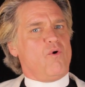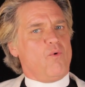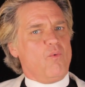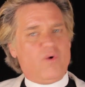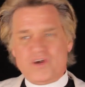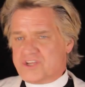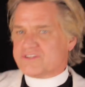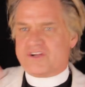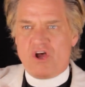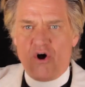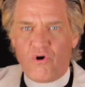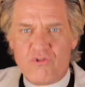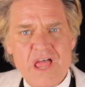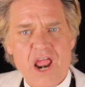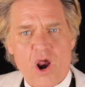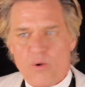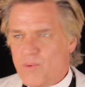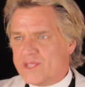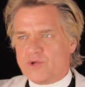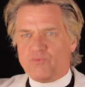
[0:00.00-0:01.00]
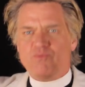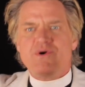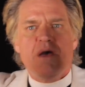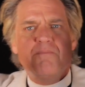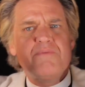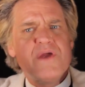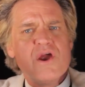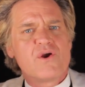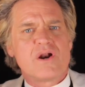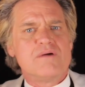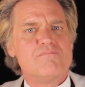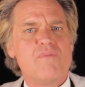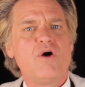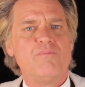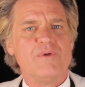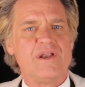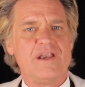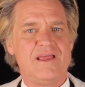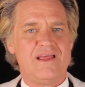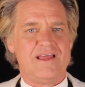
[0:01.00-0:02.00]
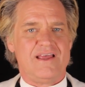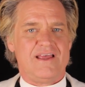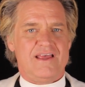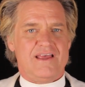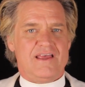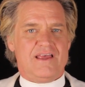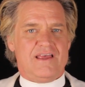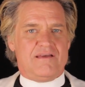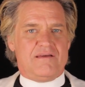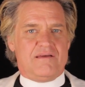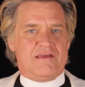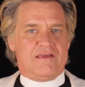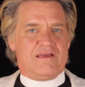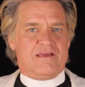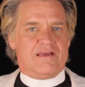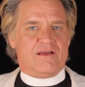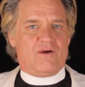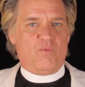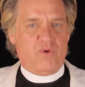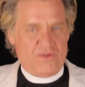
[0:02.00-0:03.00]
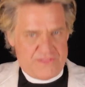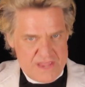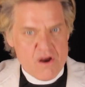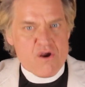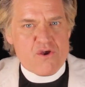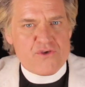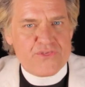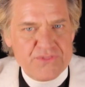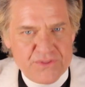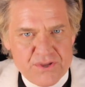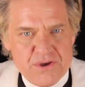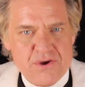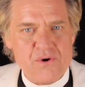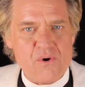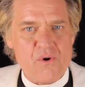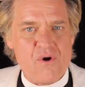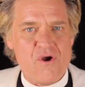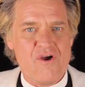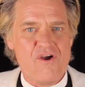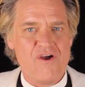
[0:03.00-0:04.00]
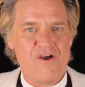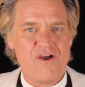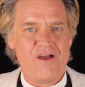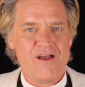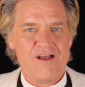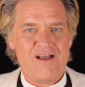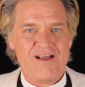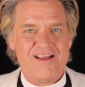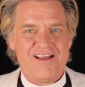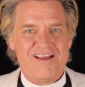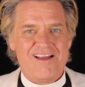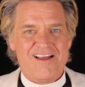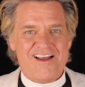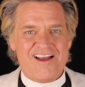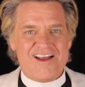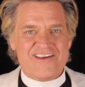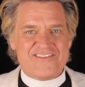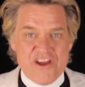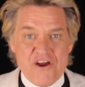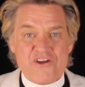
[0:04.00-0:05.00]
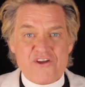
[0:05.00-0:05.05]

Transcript: We're still there, we can reappear in a moment. We're the earth too. The